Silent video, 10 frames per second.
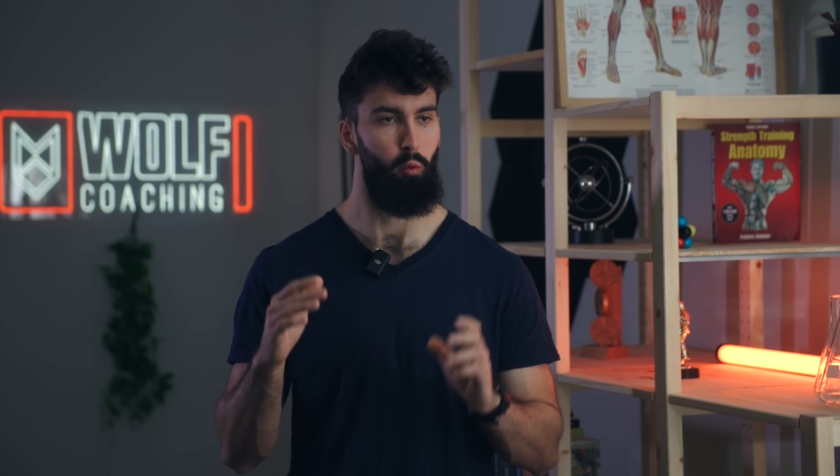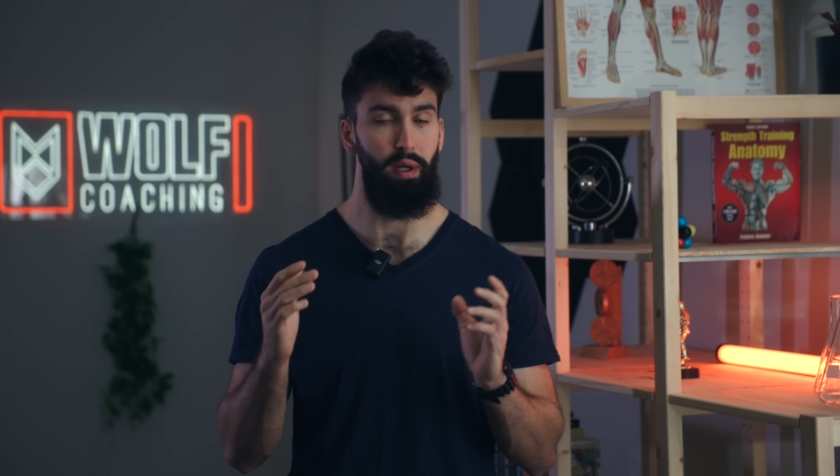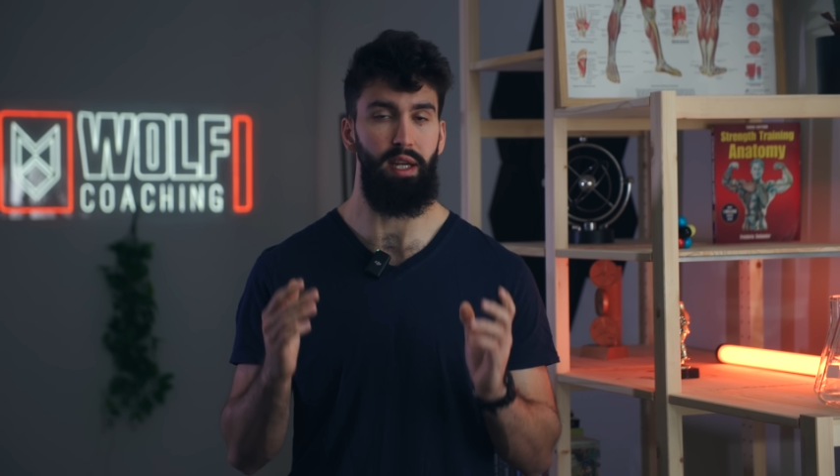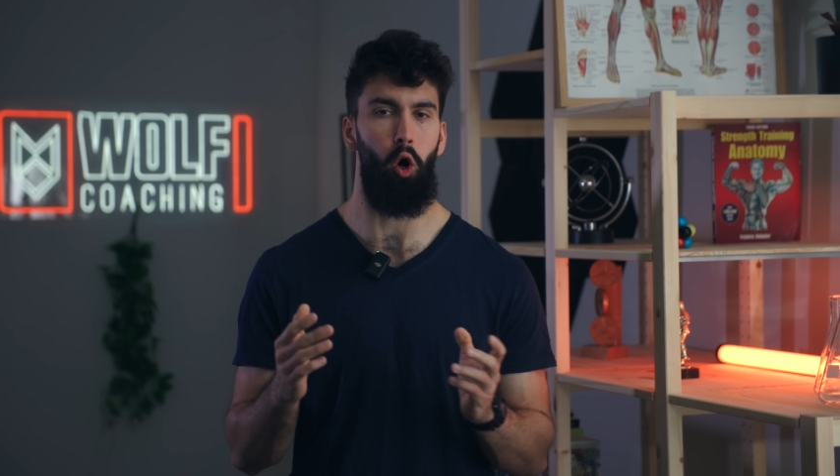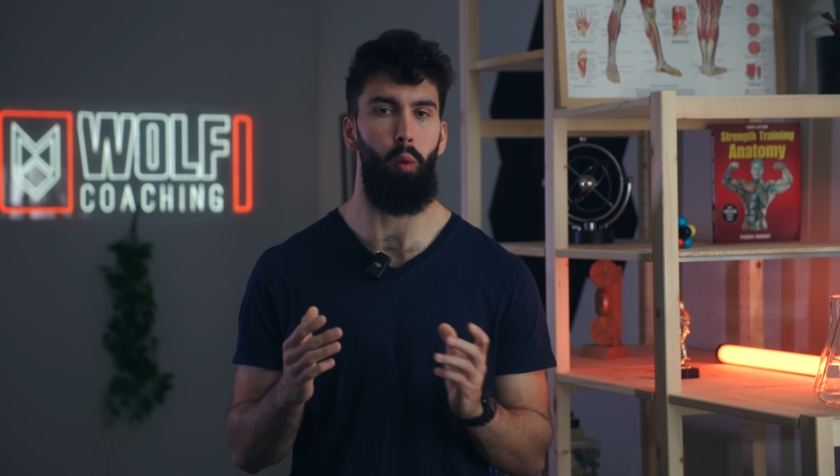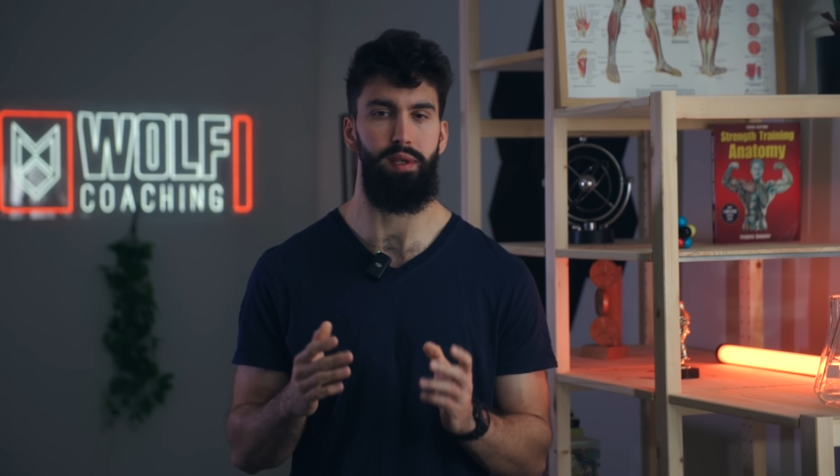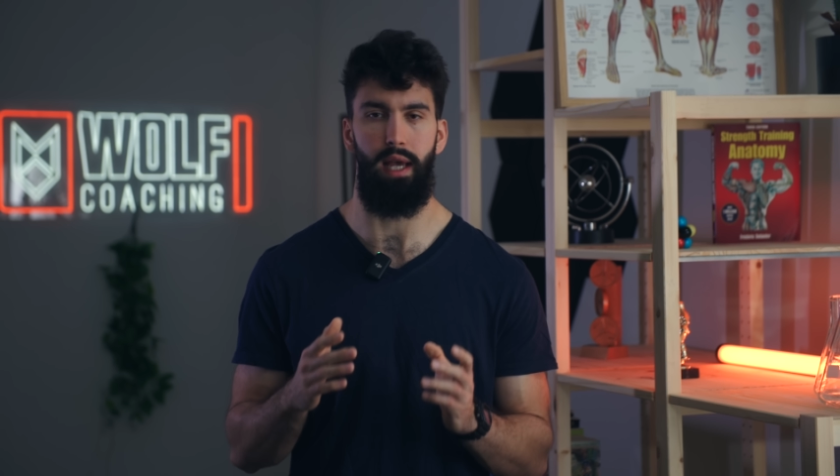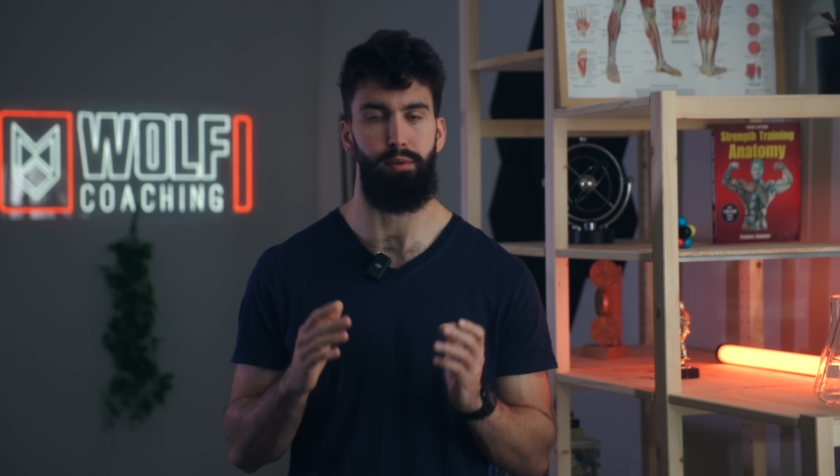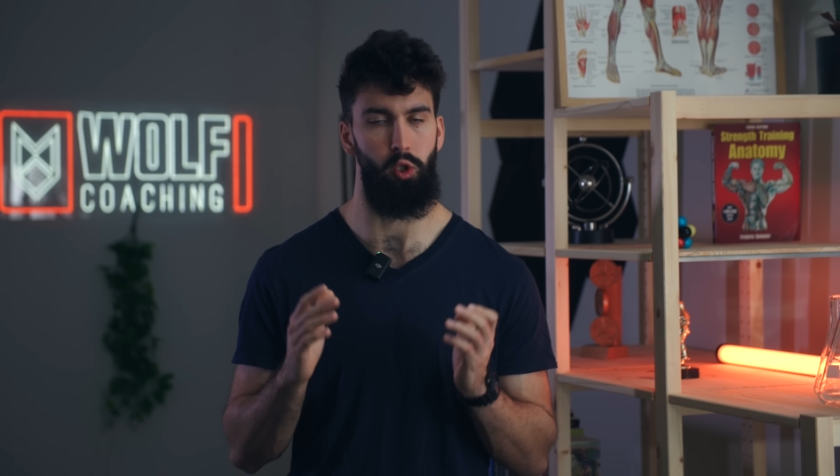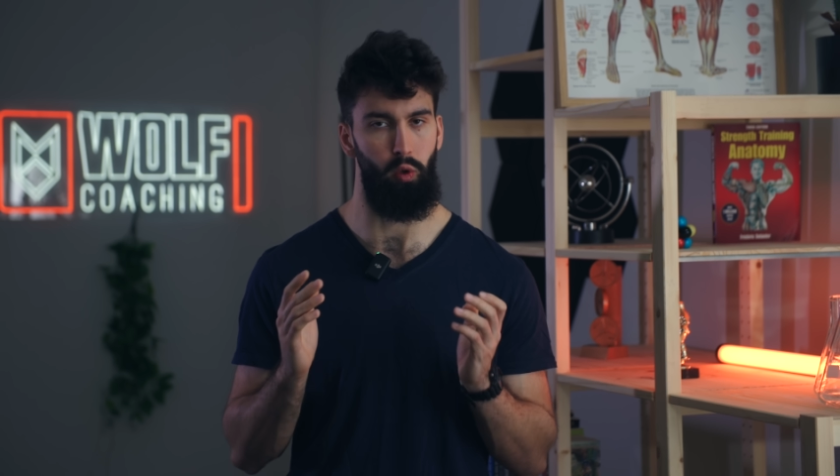Recomp is
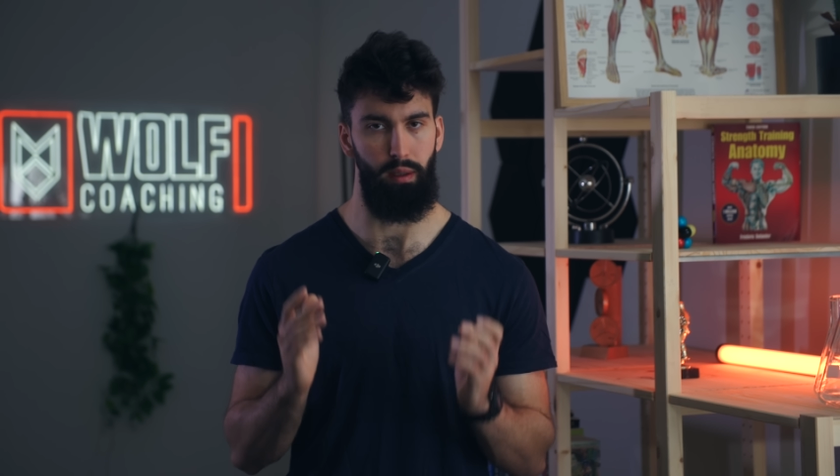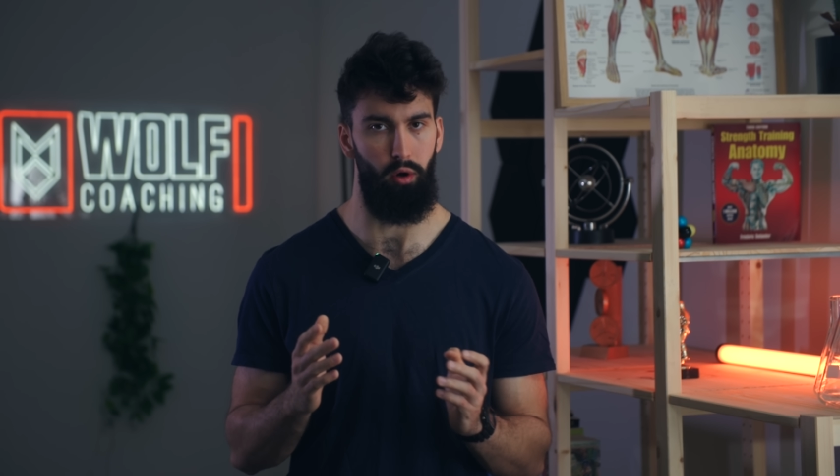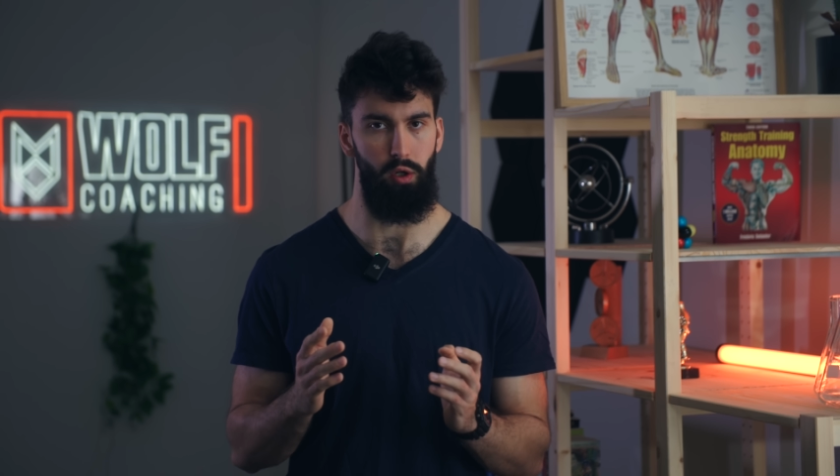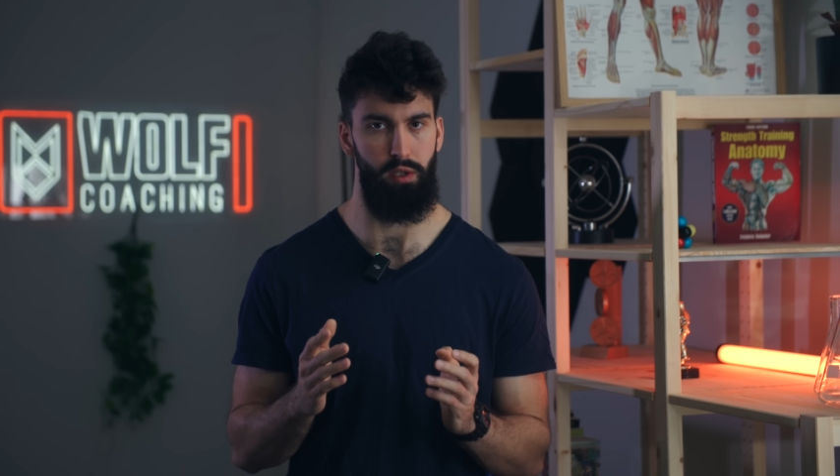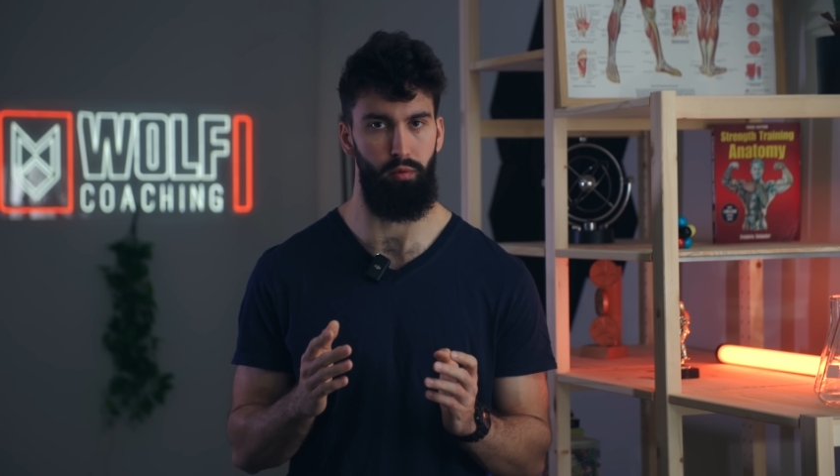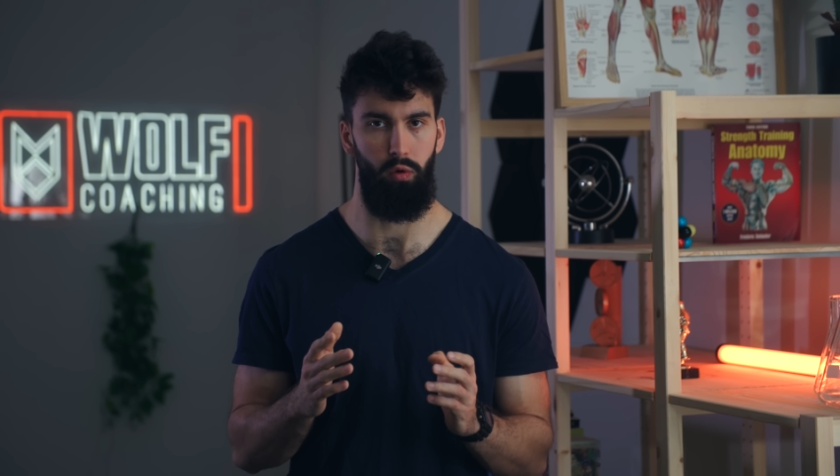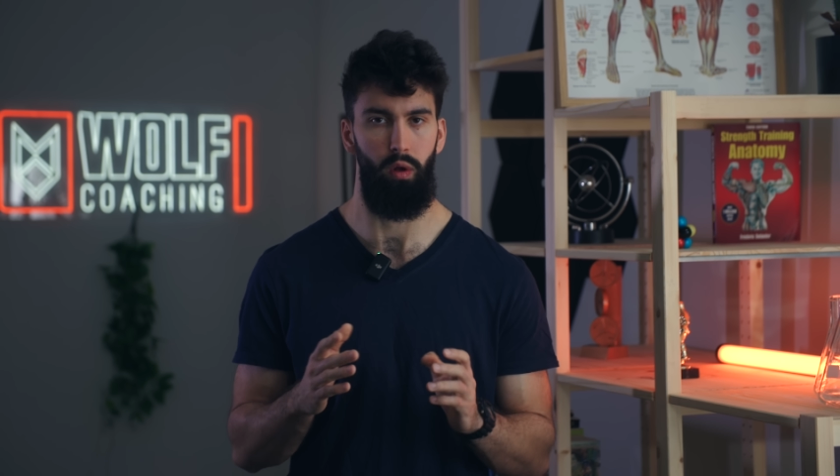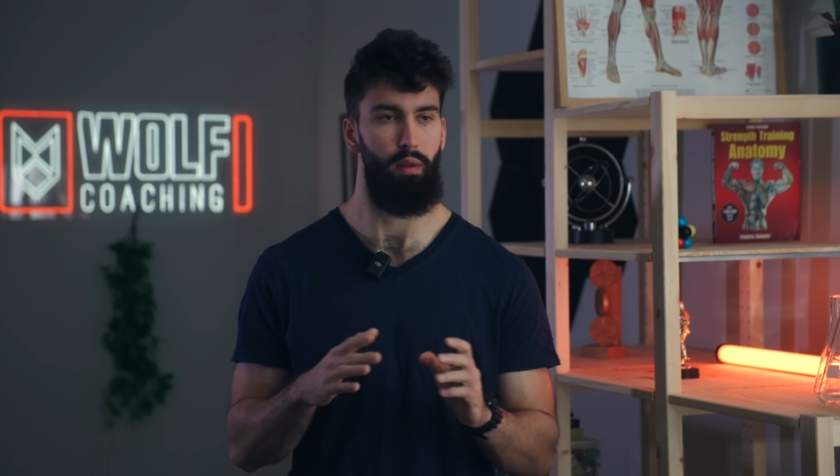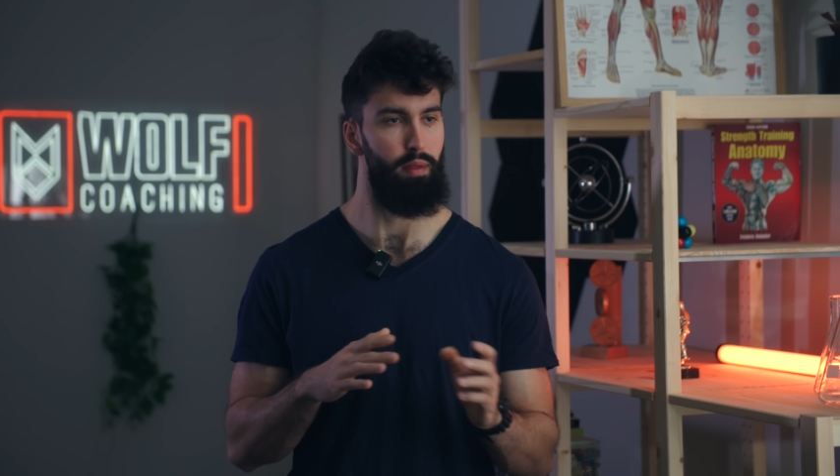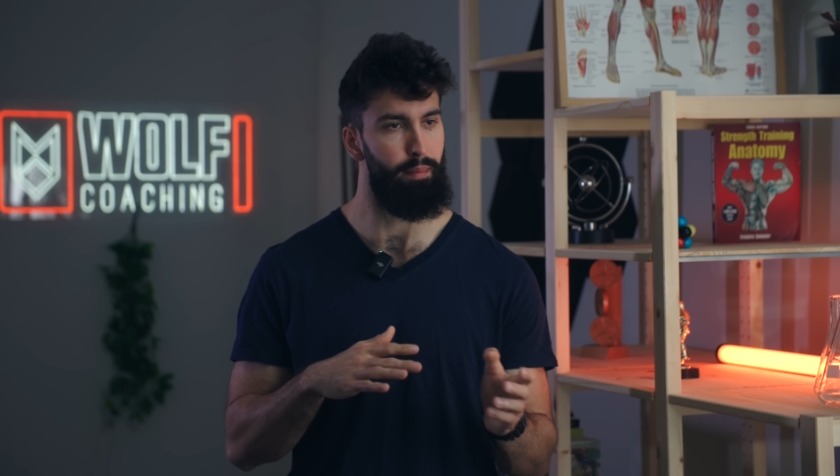absolutely possible,